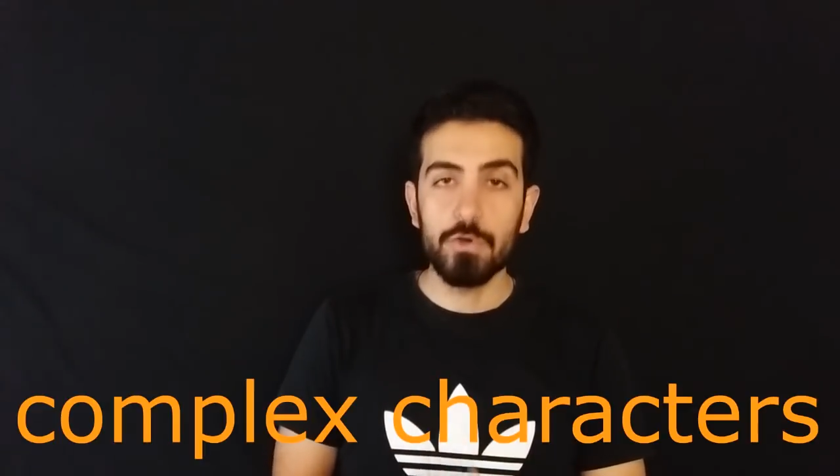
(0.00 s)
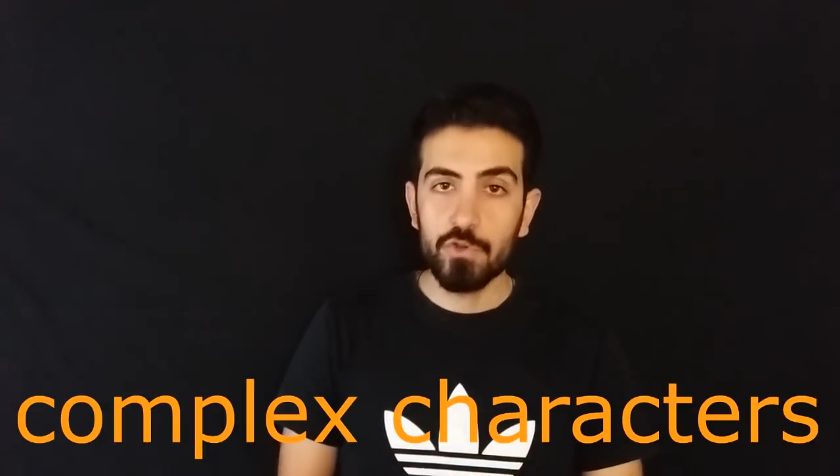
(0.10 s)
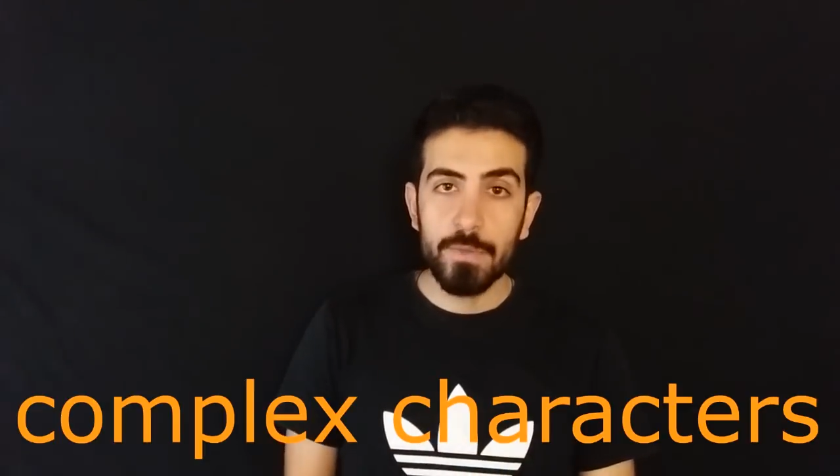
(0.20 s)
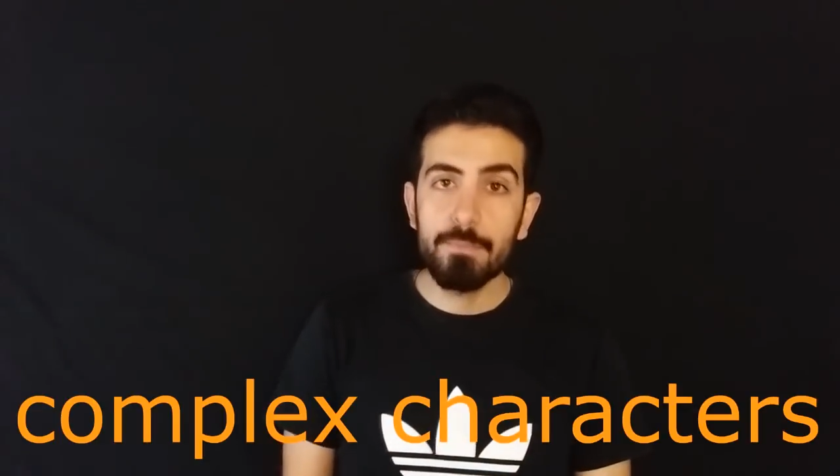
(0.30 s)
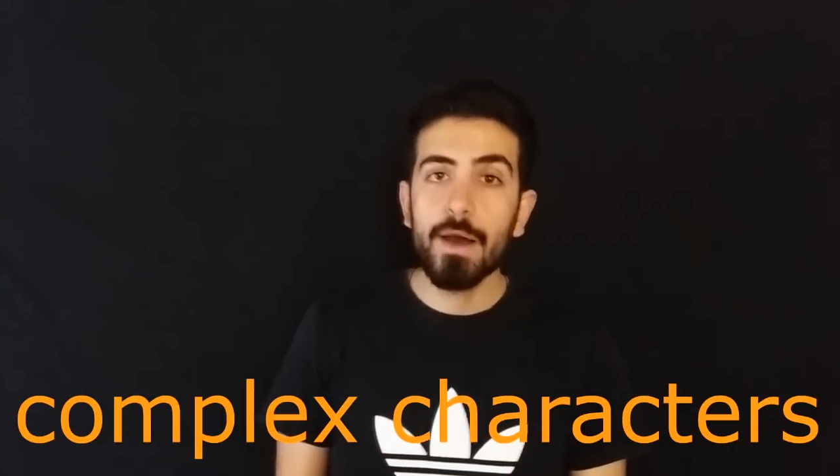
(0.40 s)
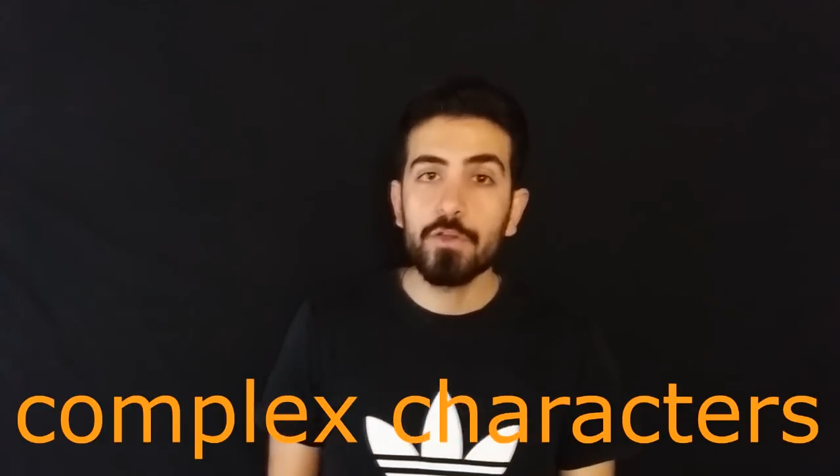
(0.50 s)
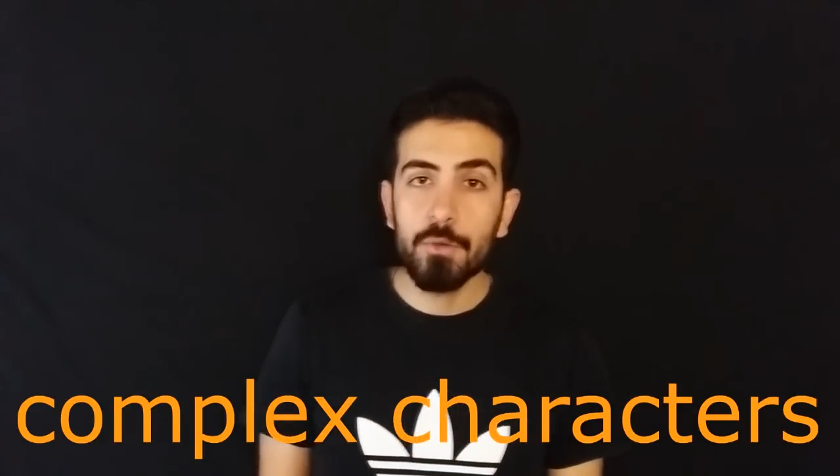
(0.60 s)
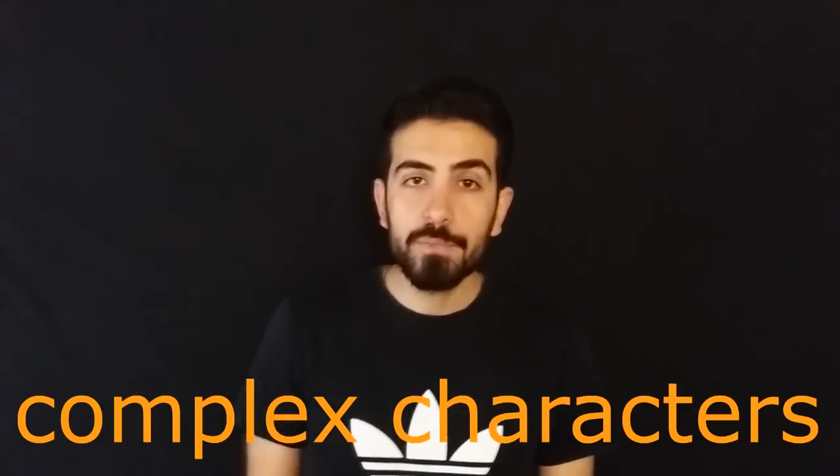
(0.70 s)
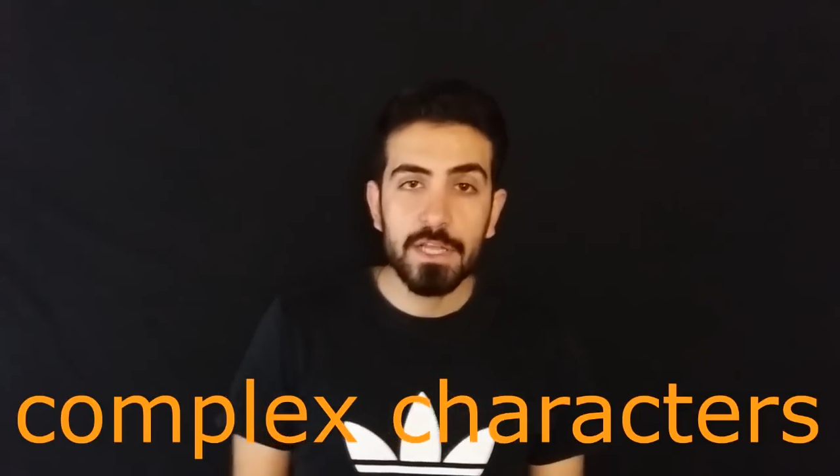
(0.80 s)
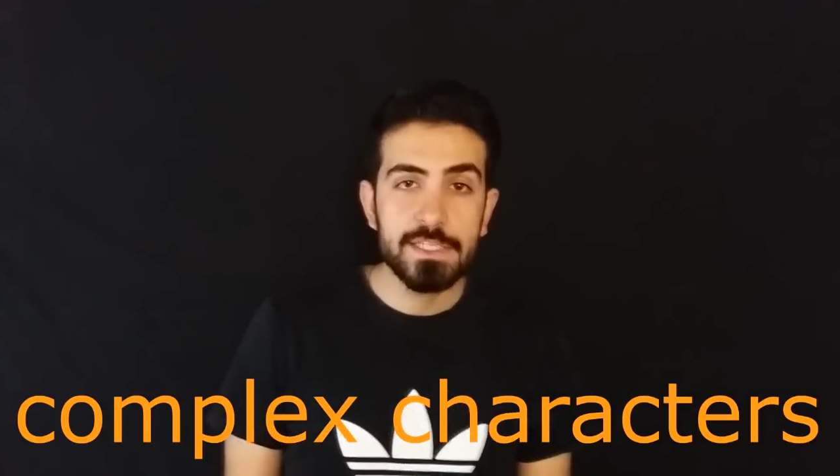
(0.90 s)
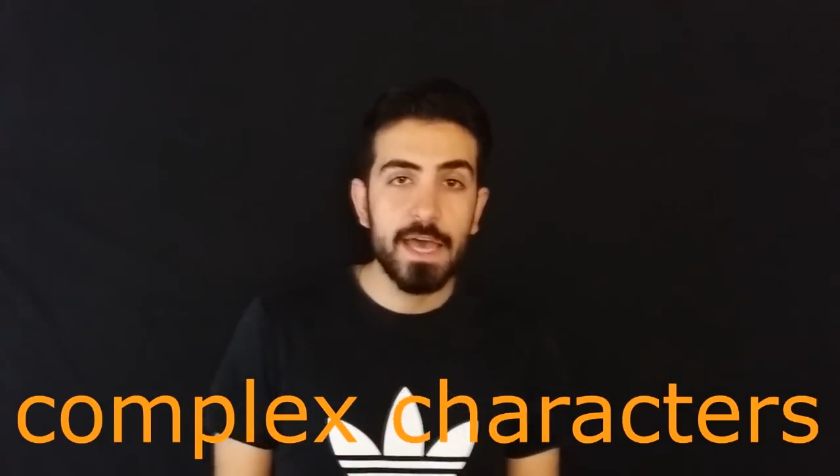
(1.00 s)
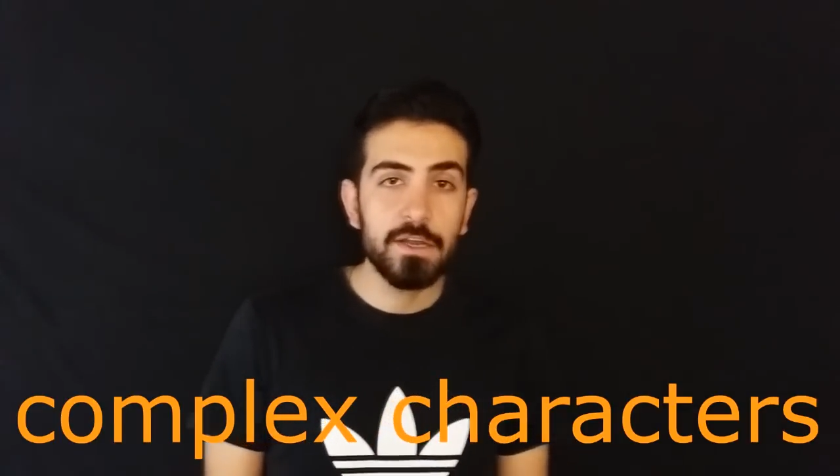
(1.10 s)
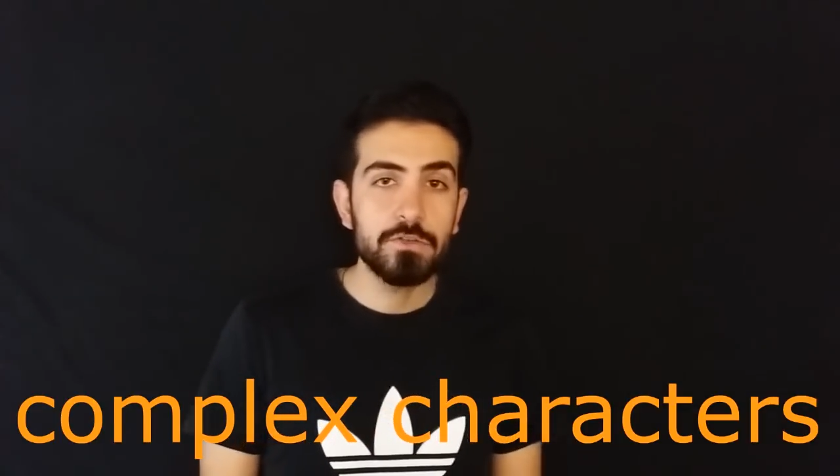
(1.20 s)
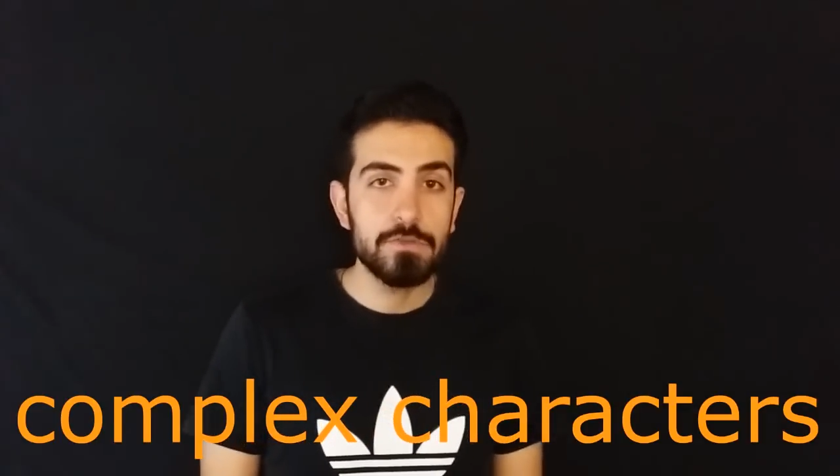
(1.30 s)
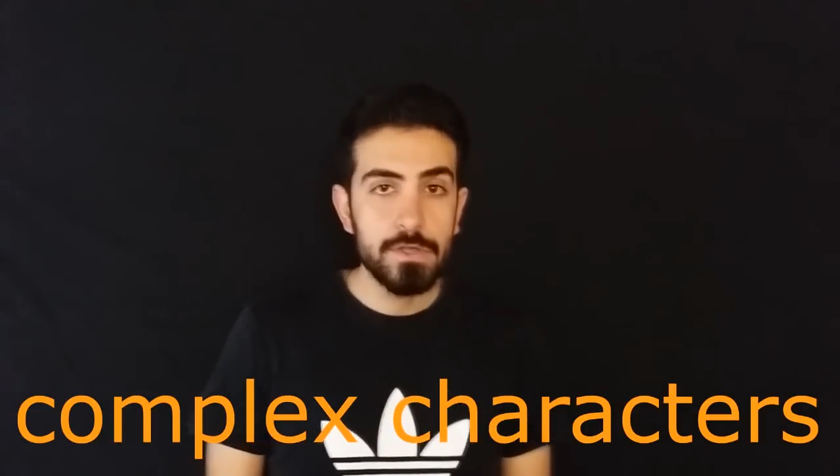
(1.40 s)
What do you mean by complex
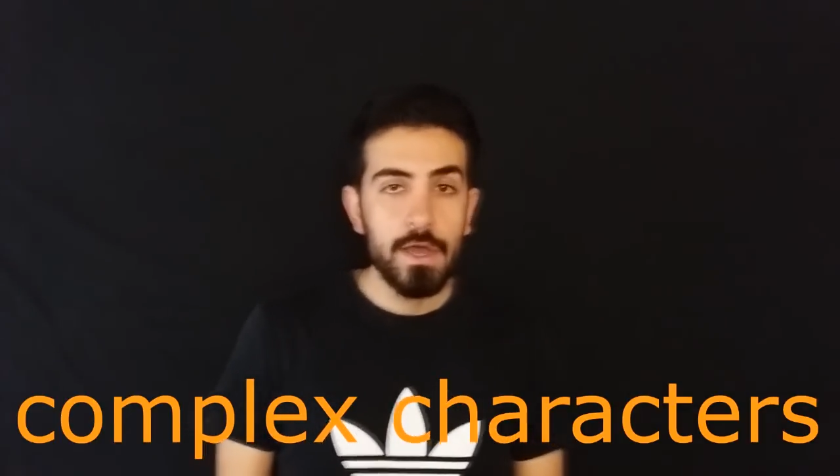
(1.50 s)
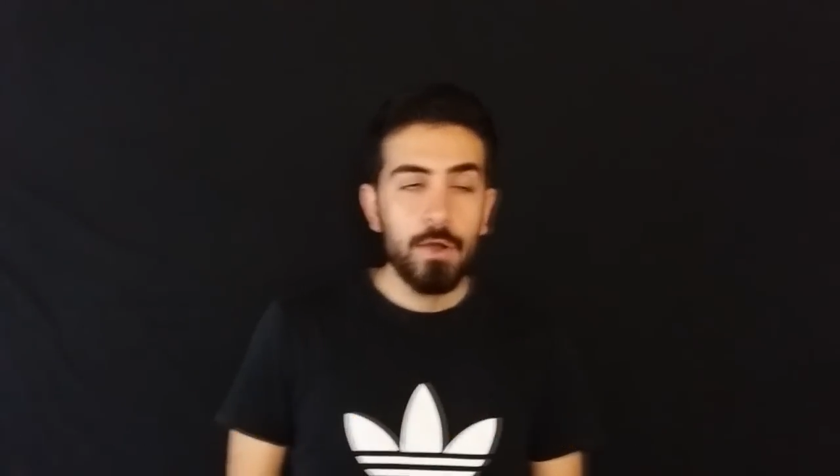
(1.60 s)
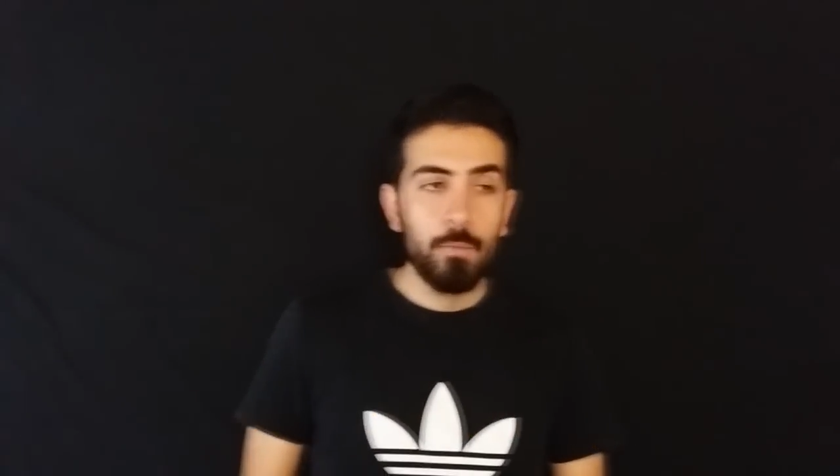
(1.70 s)
characters?